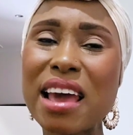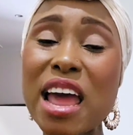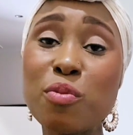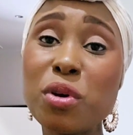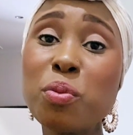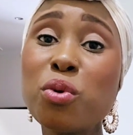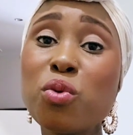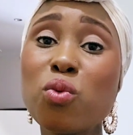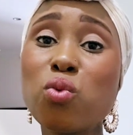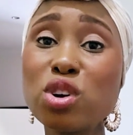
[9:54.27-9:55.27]
and
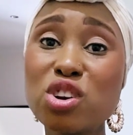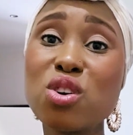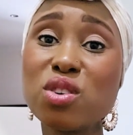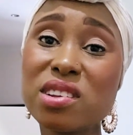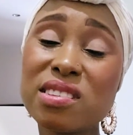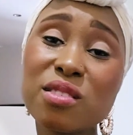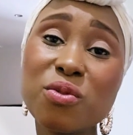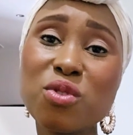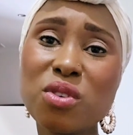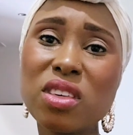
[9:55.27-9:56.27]
people would notice a
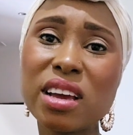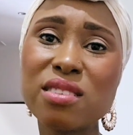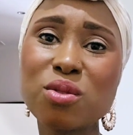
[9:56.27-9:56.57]
few things,